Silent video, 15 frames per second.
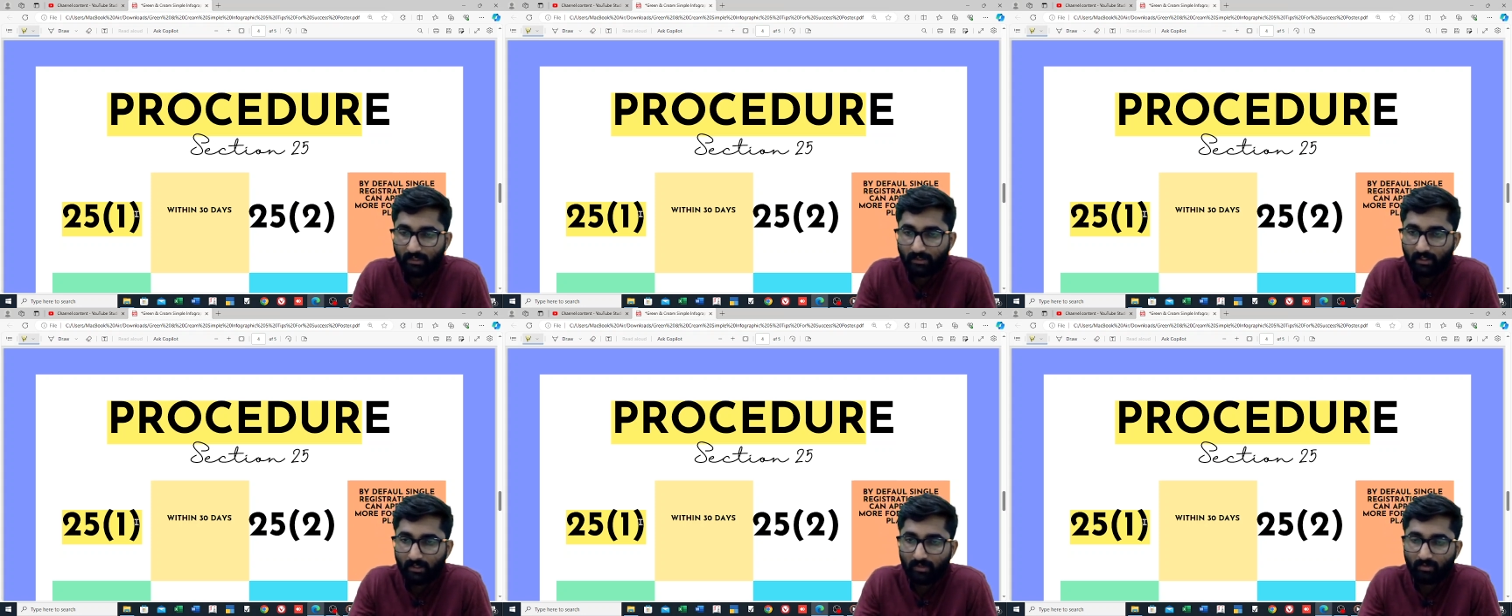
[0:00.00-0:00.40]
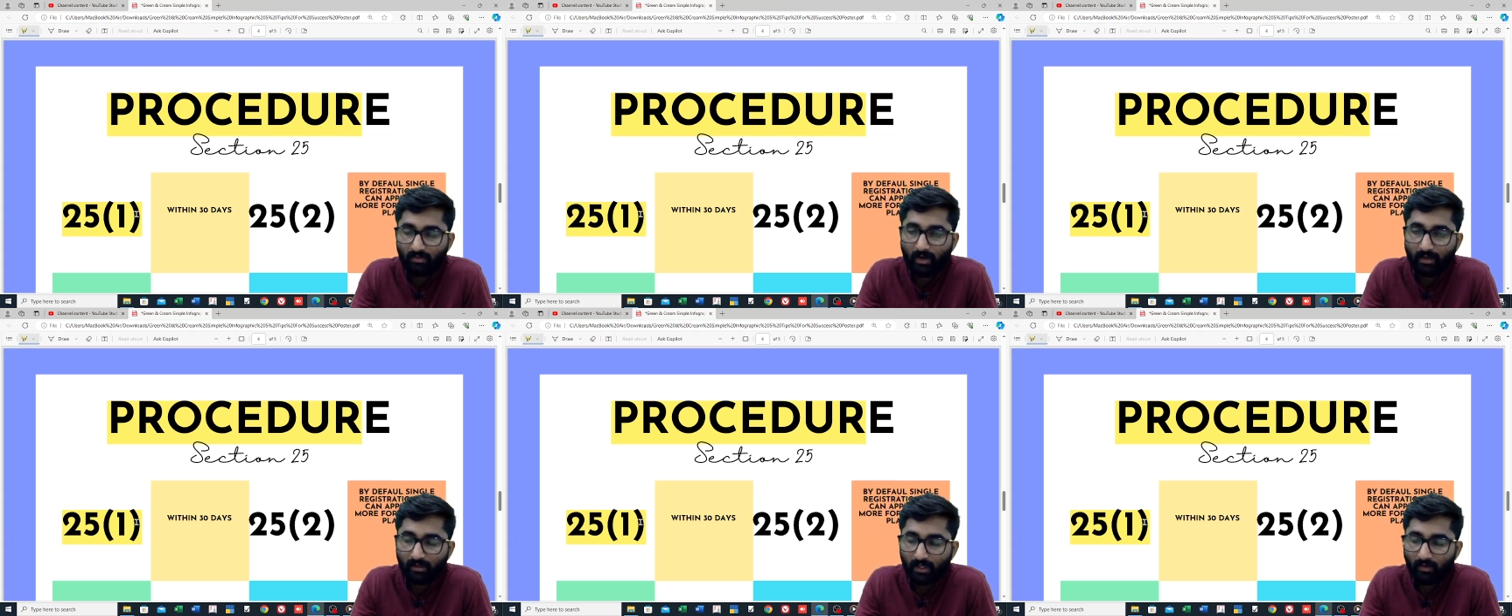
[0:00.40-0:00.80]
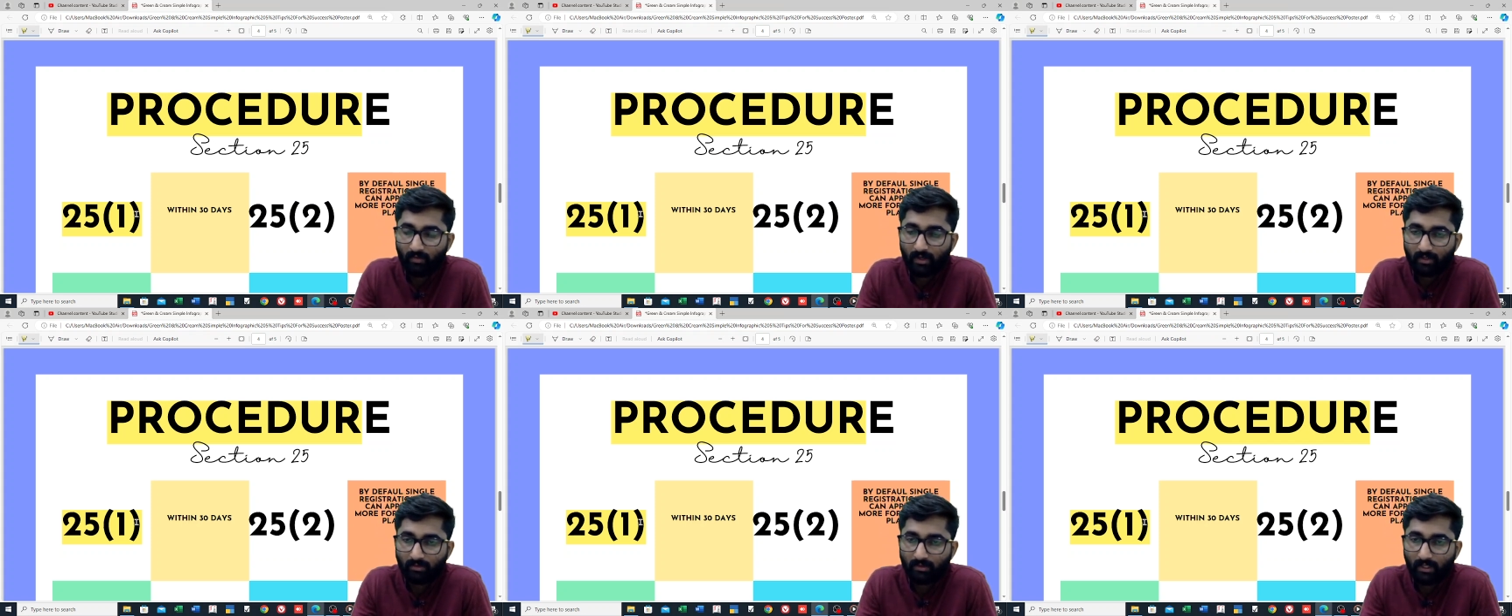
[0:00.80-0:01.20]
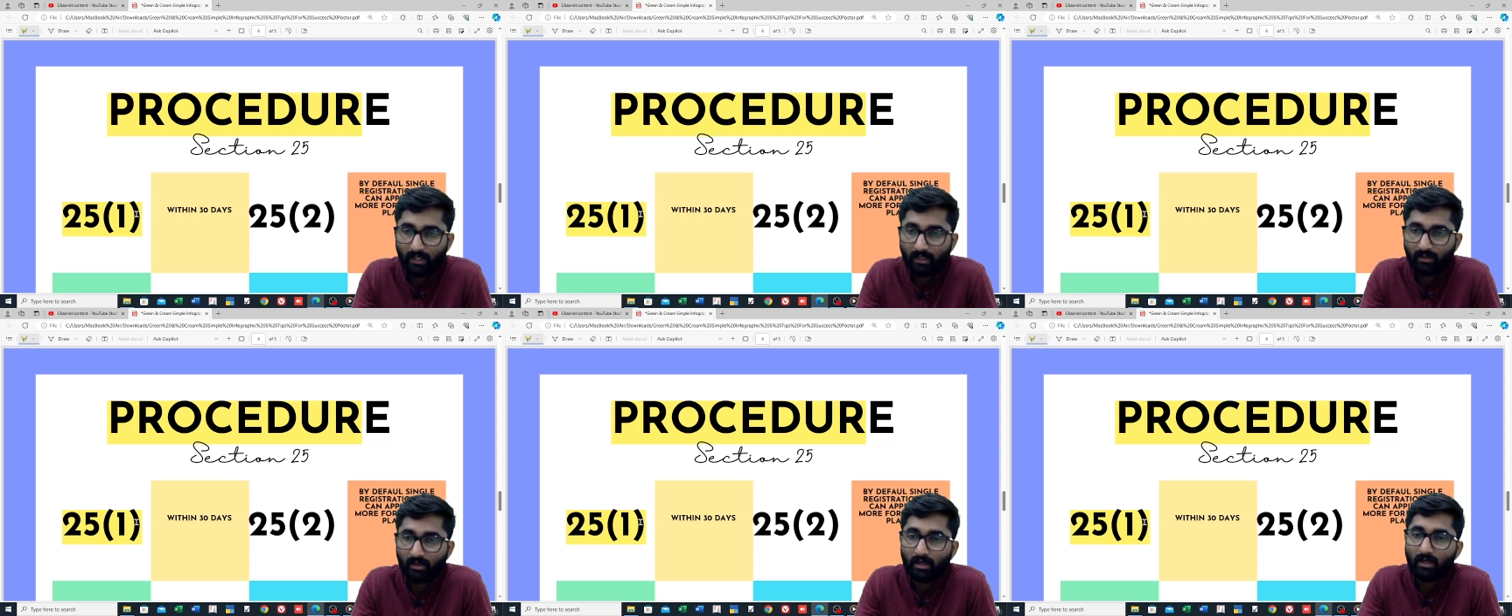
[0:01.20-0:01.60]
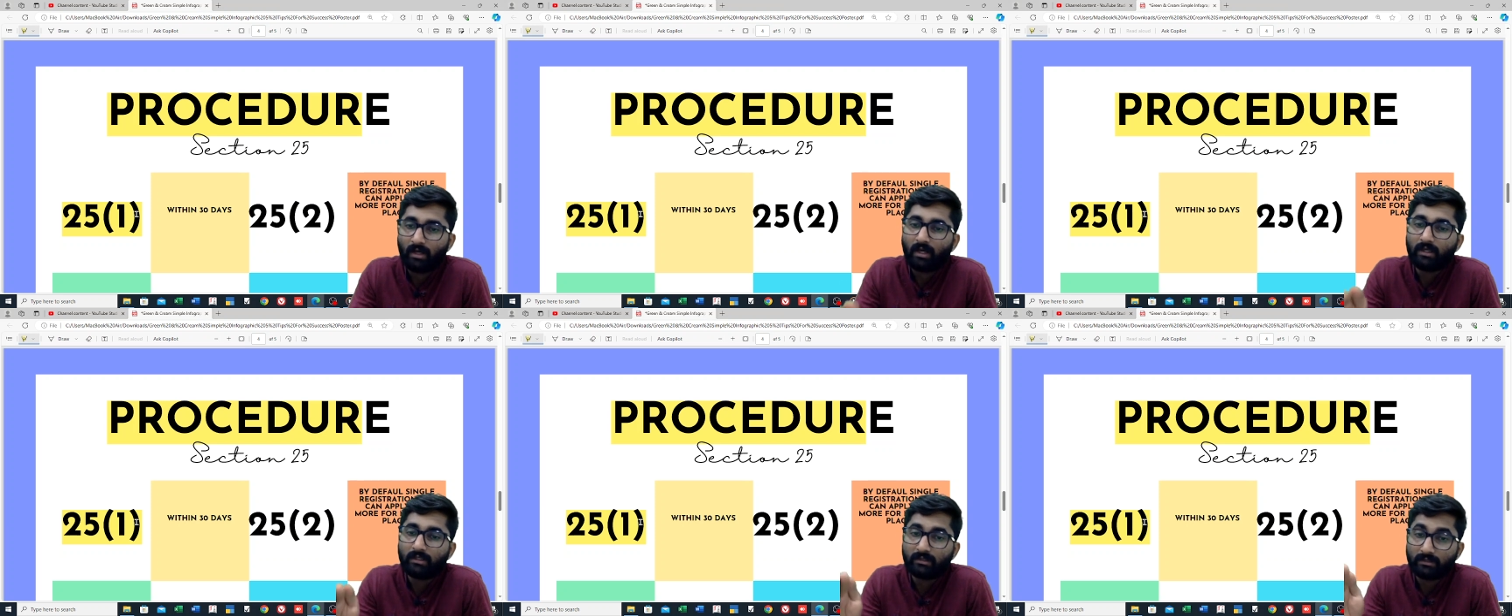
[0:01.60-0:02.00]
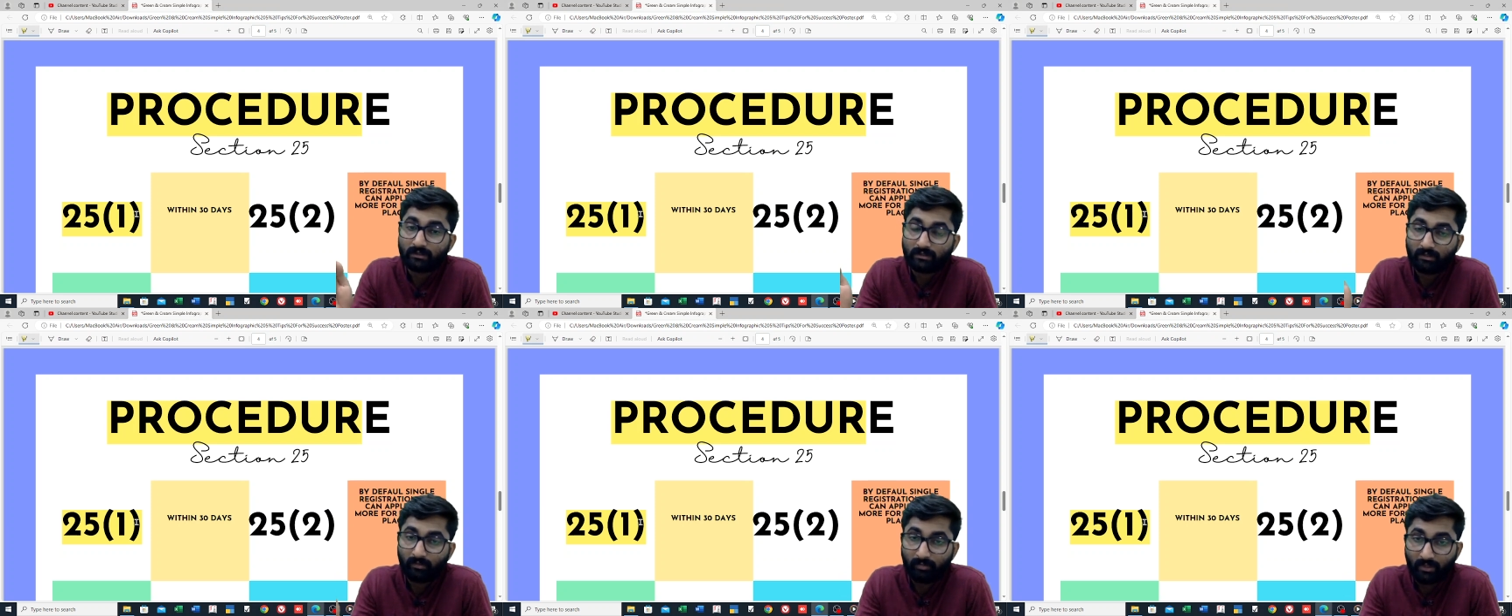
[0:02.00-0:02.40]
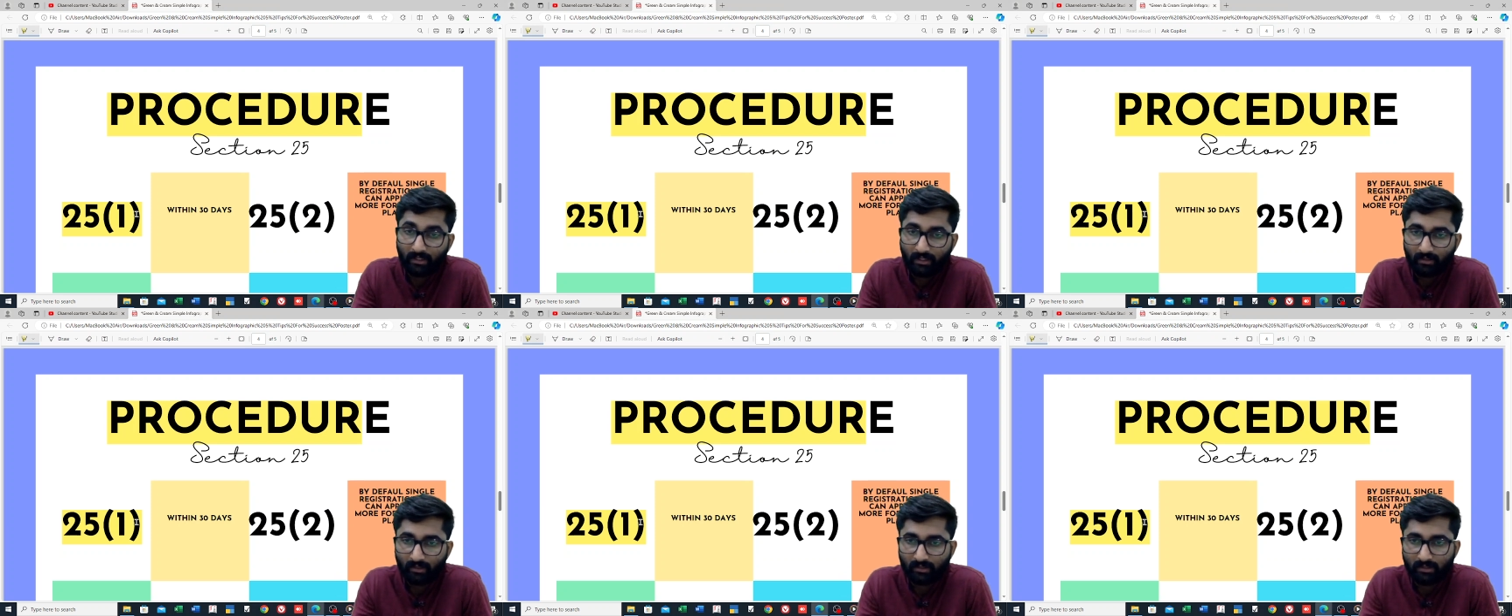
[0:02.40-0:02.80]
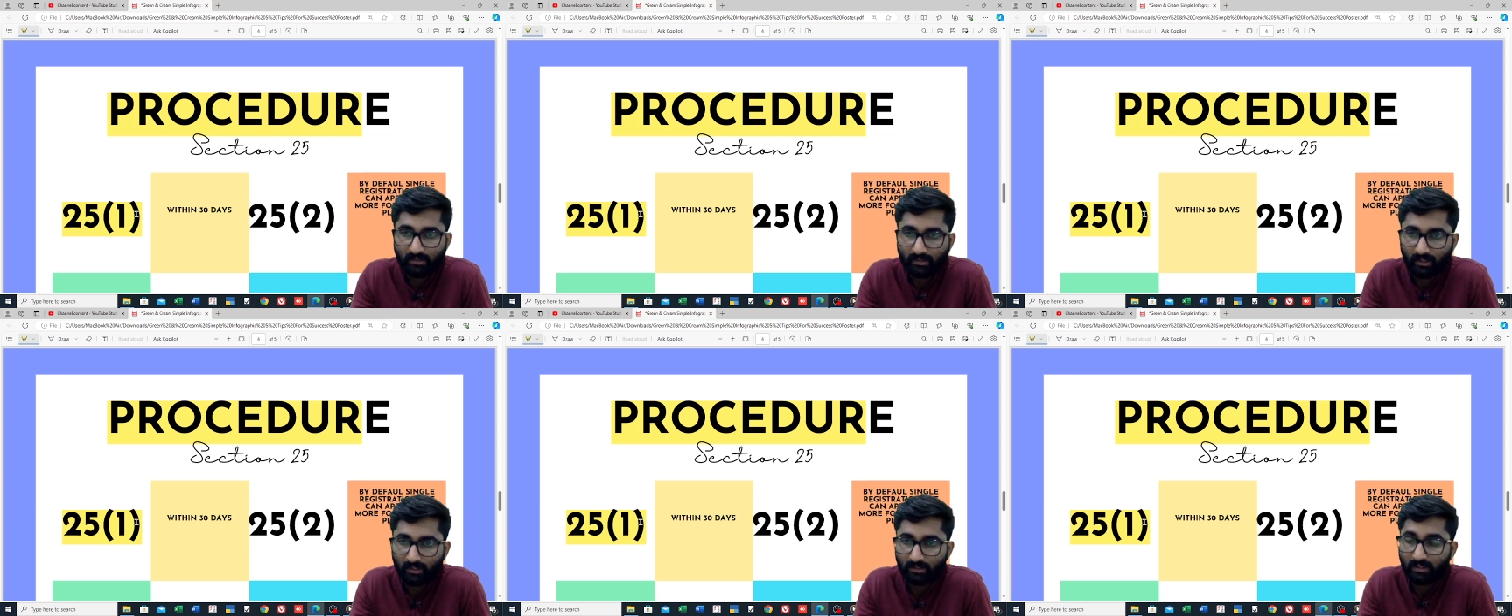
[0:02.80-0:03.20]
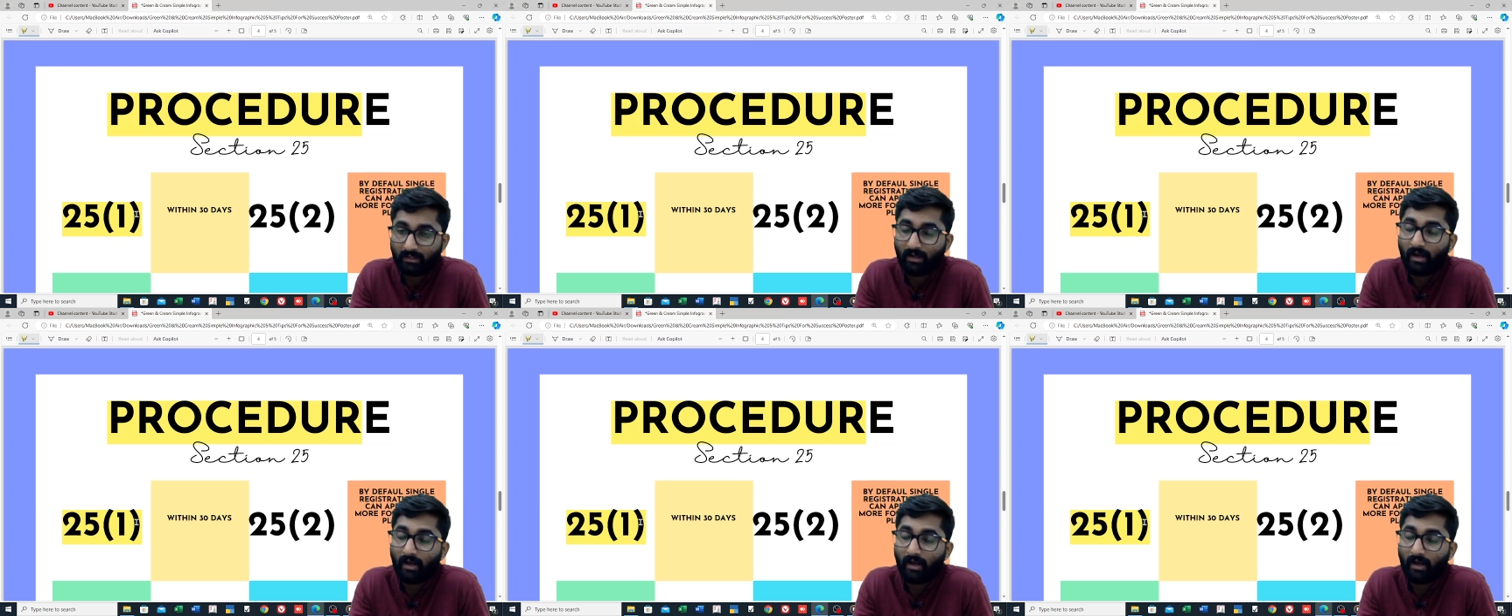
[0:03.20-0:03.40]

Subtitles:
then you are required to take a separate registration,